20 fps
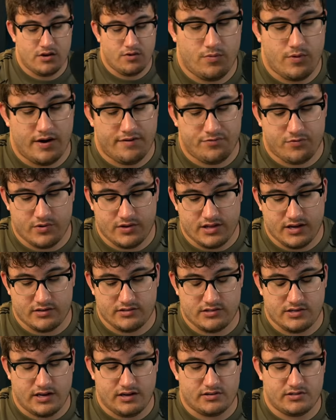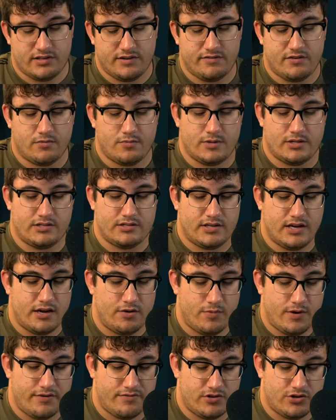we have three thousand dollars saved up on the side.
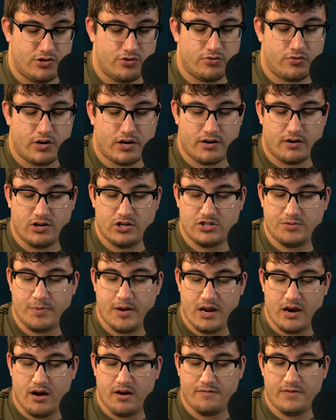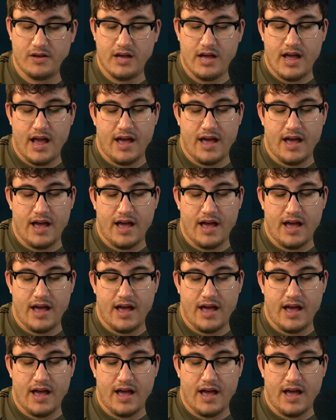We have the two credit cards paid off.